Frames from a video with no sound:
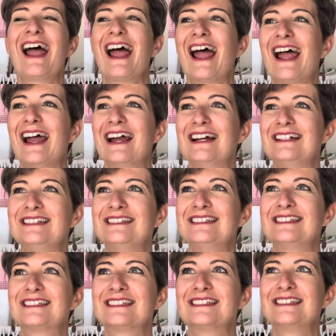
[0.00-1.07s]

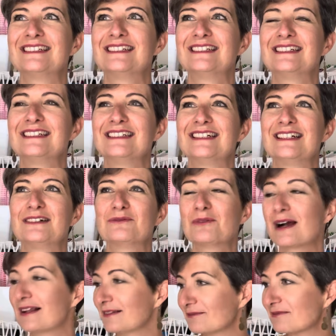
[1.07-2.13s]
and uh,
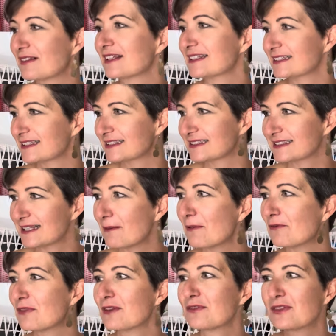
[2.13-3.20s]
well some
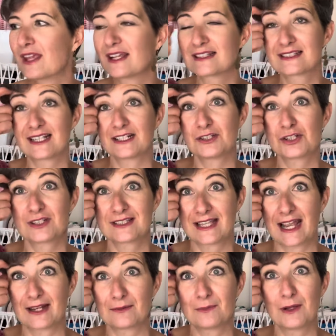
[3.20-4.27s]
of the things that she
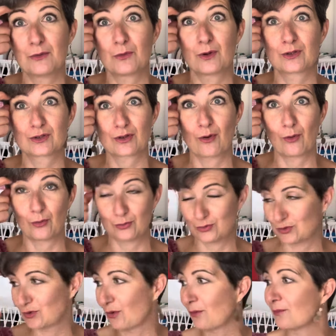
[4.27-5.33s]
sent me was
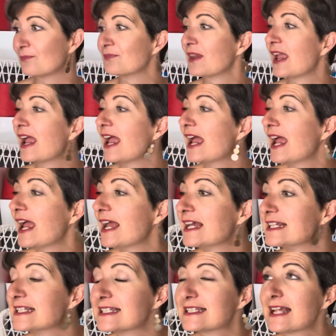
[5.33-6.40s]
also
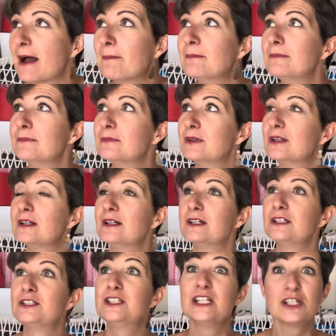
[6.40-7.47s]
some uh,
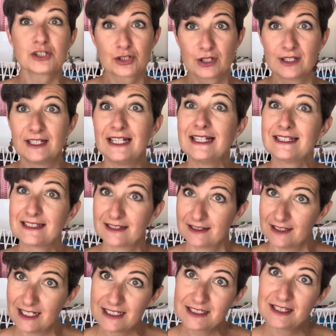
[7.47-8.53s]
dish knit,
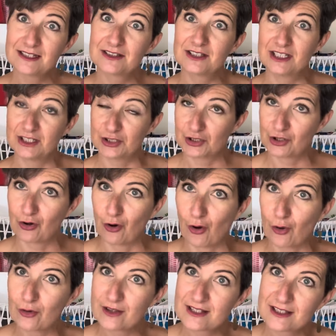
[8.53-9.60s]
knitted
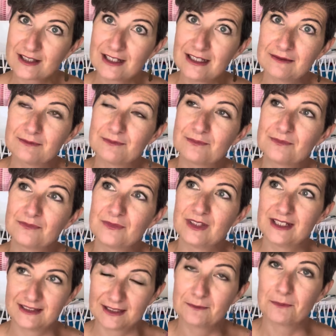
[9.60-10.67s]
dishcloths
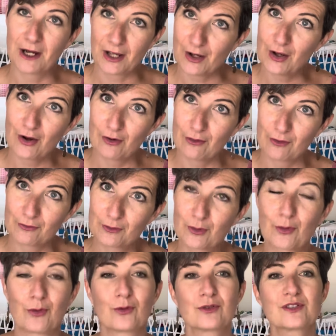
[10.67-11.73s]
knitted by her of
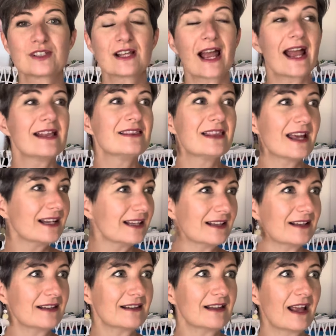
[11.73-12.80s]
course and that
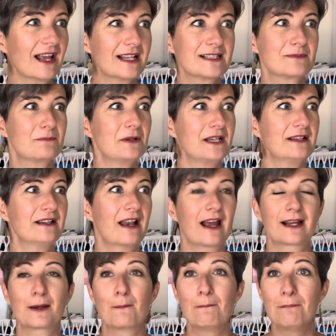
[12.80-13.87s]
has been
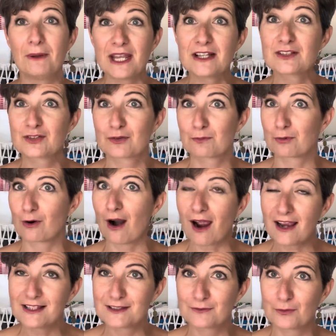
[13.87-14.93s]
like a big
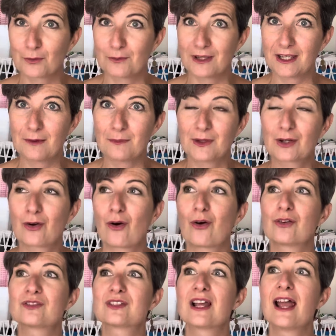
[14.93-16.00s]
surprise for me
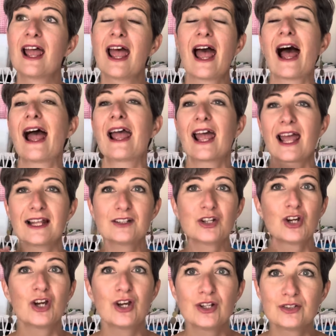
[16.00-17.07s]
because I had
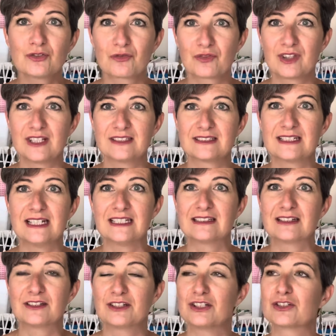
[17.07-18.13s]
heard of these
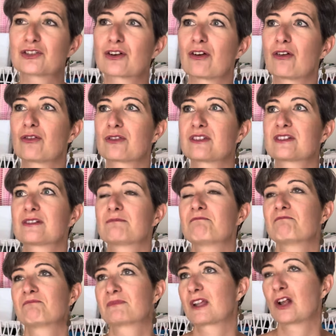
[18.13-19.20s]
knitted dishcloths
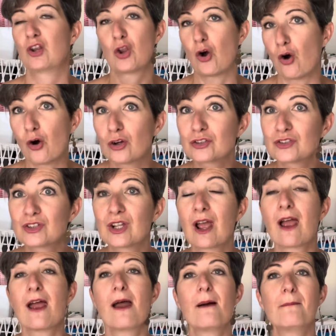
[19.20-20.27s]
a lot
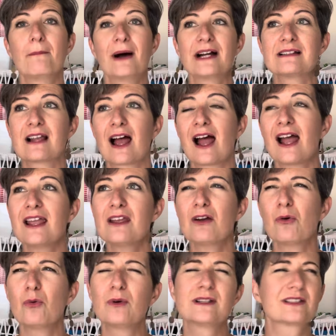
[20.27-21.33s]
but I
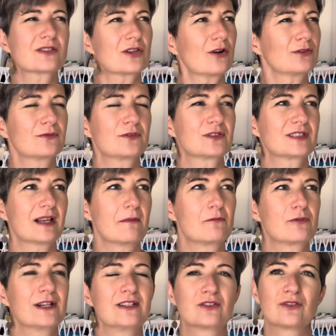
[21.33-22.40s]
always thought for some
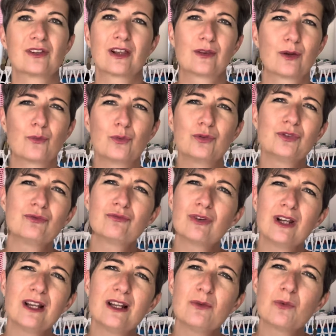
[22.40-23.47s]
reason that they wouldn't
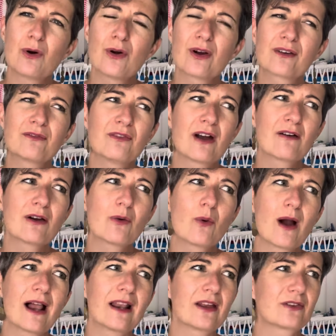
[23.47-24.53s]
really work very
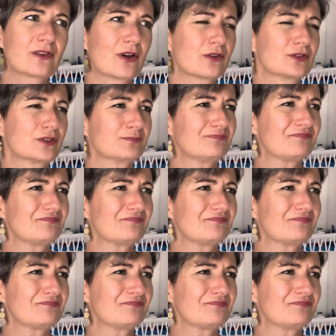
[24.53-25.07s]
well. I thought